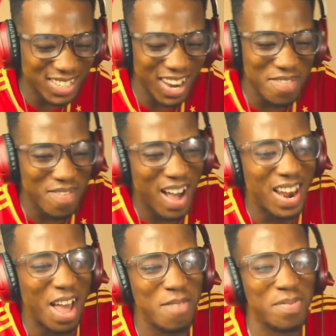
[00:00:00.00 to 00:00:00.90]
man,
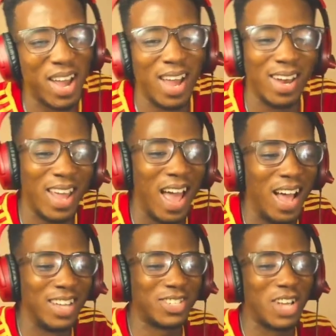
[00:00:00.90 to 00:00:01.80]
like, man,
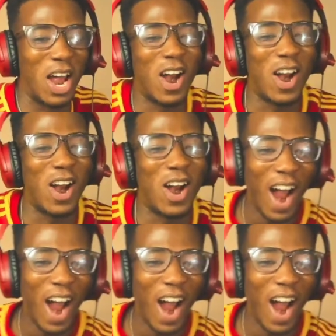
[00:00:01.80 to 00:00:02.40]
yes, sir.